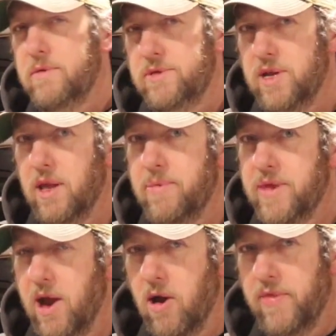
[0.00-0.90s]
Still up in
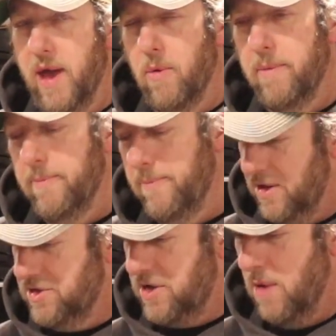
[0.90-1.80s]
the air on that one.
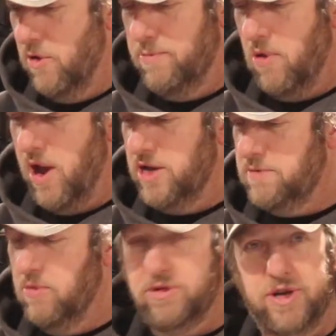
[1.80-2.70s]
These come with brass
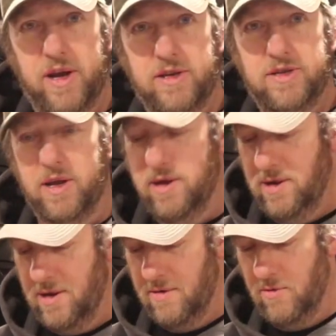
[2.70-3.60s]
bushings,
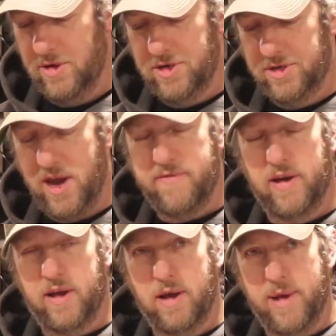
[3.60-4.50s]
which is
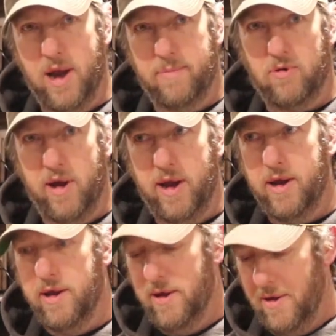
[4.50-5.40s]
definitely going to be an upgrade.
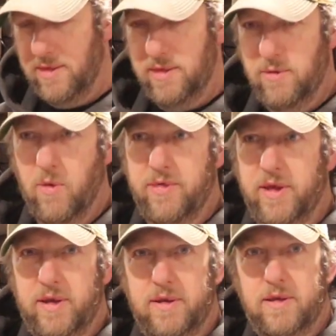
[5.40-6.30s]
The
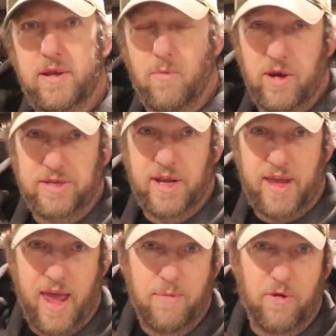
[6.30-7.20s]
ones that
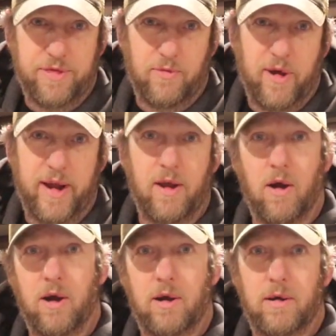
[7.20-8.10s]
came with the rig
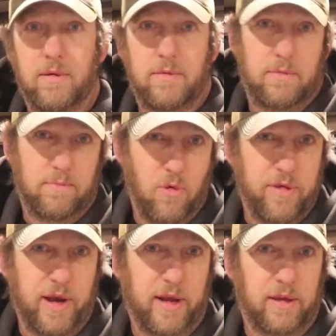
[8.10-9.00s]
are more
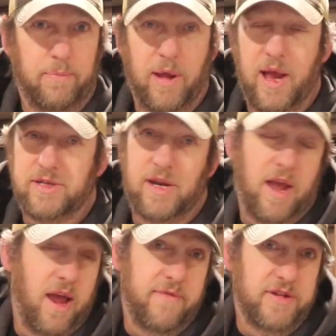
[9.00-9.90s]
than likely plastic.
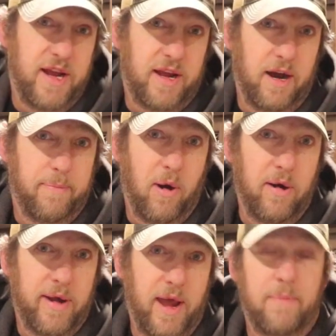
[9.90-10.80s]
I haven't taken it
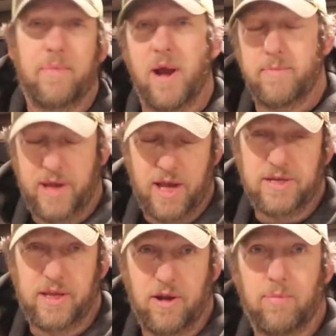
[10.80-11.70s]
apart yet, but I'm
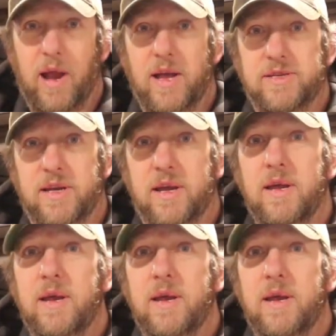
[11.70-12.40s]
guessing they're plastic.